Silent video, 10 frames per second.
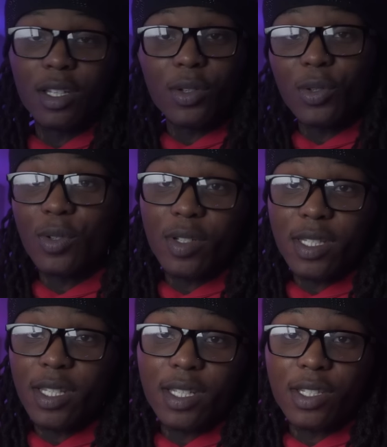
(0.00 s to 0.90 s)
you know what I'm
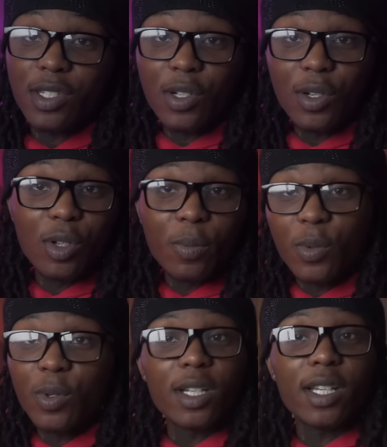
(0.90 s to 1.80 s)
saying, just go up
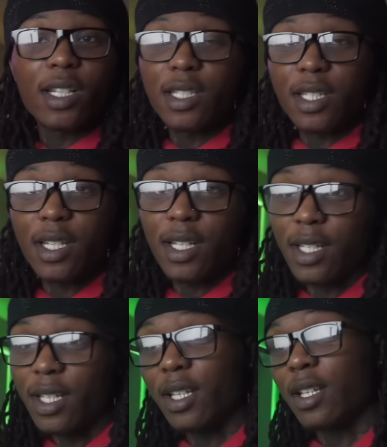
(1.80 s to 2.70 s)
in one day. This shit not
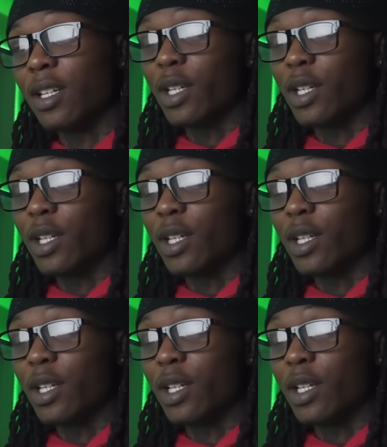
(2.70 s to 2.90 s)
that.